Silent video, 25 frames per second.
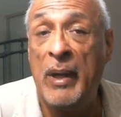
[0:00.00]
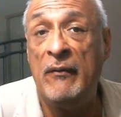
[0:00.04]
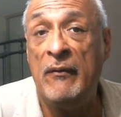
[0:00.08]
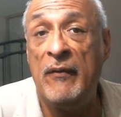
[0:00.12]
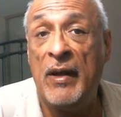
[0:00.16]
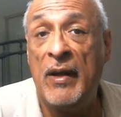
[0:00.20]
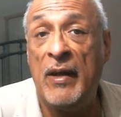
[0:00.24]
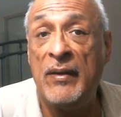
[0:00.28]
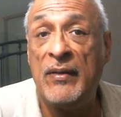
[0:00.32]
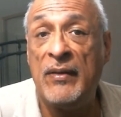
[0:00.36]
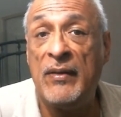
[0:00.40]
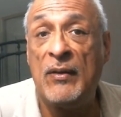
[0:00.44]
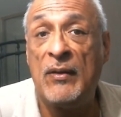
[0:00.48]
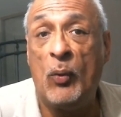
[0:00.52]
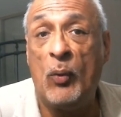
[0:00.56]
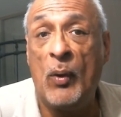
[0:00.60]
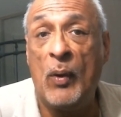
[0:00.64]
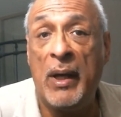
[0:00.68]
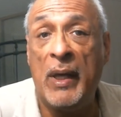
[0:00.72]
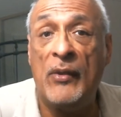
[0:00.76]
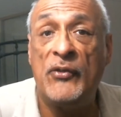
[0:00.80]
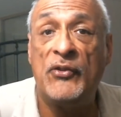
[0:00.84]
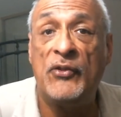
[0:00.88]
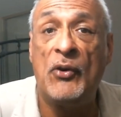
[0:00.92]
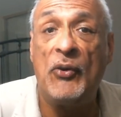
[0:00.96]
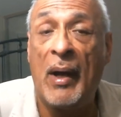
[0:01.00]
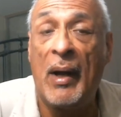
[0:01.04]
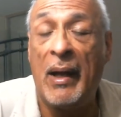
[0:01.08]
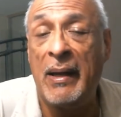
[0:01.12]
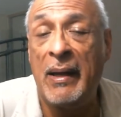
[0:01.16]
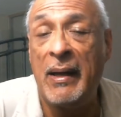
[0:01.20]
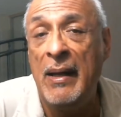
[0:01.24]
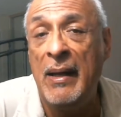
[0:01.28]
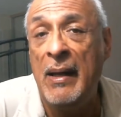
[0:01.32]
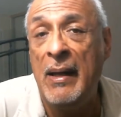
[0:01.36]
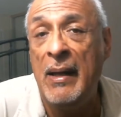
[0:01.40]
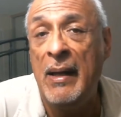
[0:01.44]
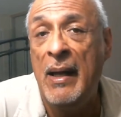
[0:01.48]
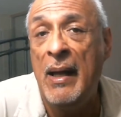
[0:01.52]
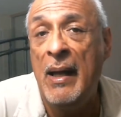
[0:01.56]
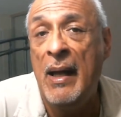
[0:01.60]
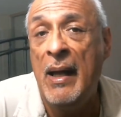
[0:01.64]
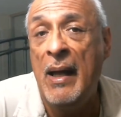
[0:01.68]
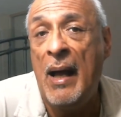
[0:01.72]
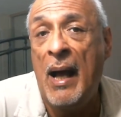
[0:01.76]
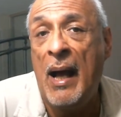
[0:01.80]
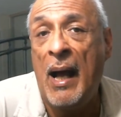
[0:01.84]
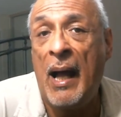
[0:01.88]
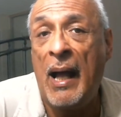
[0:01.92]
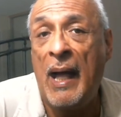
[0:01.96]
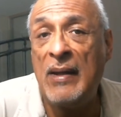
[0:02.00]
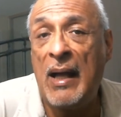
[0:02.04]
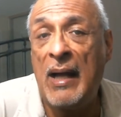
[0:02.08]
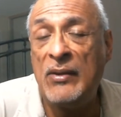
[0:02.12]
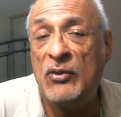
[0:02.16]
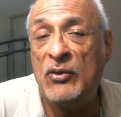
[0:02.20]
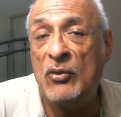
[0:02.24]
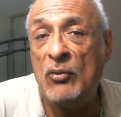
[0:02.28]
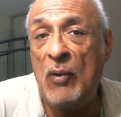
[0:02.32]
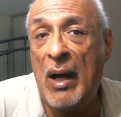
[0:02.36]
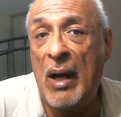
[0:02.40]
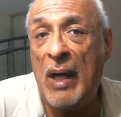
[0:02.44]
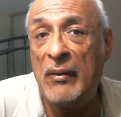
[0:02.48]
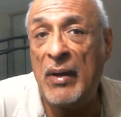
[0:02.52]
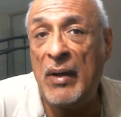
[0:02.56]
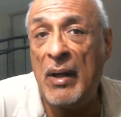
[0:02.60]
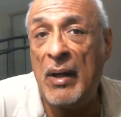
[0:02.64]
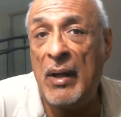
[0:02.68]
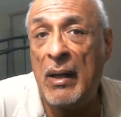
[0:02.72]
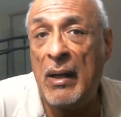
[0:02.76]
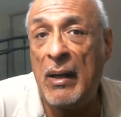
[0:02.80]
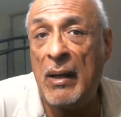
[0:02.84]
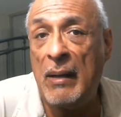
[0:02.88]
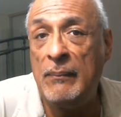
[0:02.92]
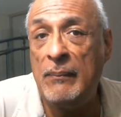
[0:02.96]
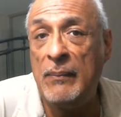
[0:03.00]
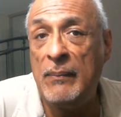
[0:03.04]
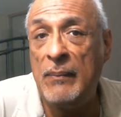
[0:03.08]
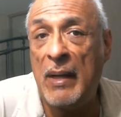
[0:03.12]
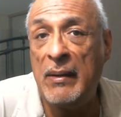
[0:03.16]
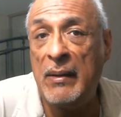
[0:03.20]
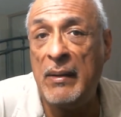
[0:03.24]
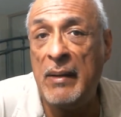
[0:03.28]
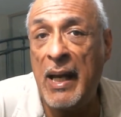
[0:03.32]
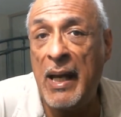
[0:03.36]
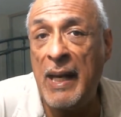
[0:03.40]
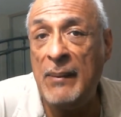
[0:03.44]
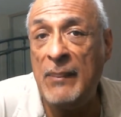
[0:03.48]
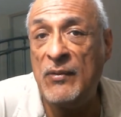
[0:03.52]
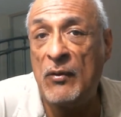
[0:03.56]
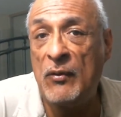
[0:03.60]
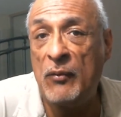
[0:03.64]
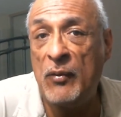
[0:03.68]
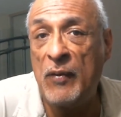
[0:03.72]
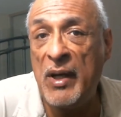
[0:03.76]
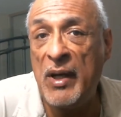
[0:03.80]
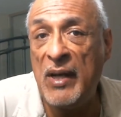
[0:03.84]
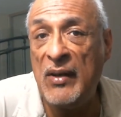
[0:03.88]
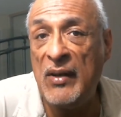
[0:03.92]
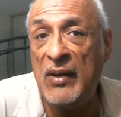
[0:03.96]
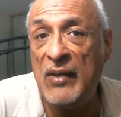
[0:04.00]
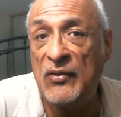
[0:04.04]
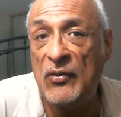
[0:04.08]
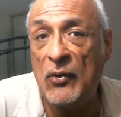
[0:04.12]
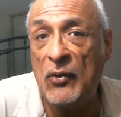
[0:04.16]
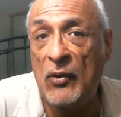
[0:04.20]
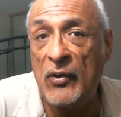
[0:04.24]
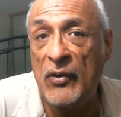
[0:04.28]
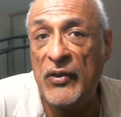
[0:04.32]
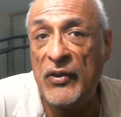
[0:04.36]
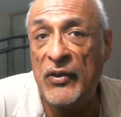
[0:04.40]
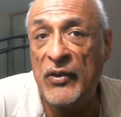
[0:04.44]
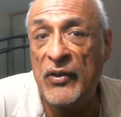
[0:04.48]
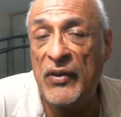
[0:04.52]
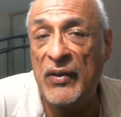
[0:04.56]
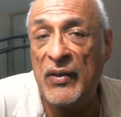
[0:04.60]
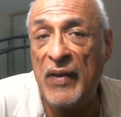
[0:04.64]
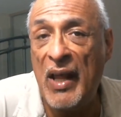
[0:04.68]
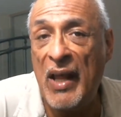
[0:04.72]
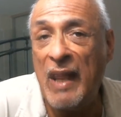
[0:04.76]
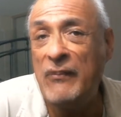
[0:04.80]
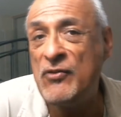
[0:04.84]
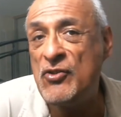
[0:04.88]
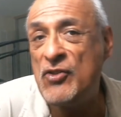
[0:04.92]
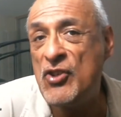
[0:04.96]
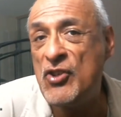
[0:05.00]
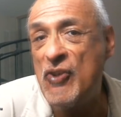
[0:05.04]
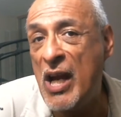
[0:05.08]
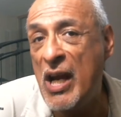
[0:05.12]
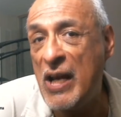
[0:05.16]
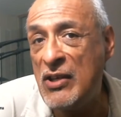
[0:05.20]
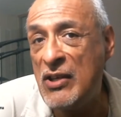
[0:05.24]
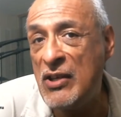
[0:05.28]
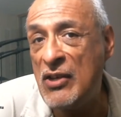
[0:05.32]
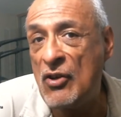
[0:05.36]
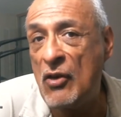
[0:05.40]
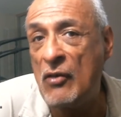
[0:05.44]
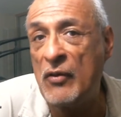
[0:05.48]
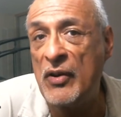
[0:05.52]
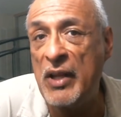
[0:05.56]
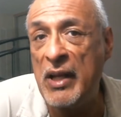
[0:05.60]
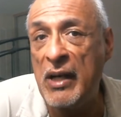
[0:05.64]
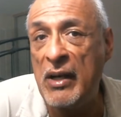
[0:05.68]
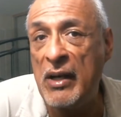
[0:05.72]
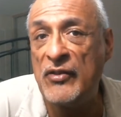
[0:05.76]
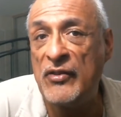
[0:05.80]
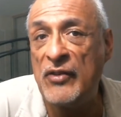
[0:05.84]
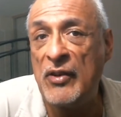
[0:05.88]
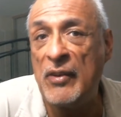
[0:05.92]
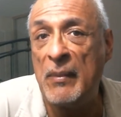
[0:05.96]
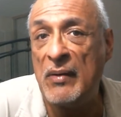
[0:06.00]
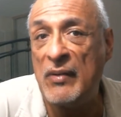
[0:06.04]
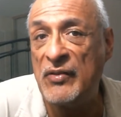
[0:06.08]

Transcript: reinvent the wheel? So I... I, I threw out uh, names of resources, and they've changed over the years.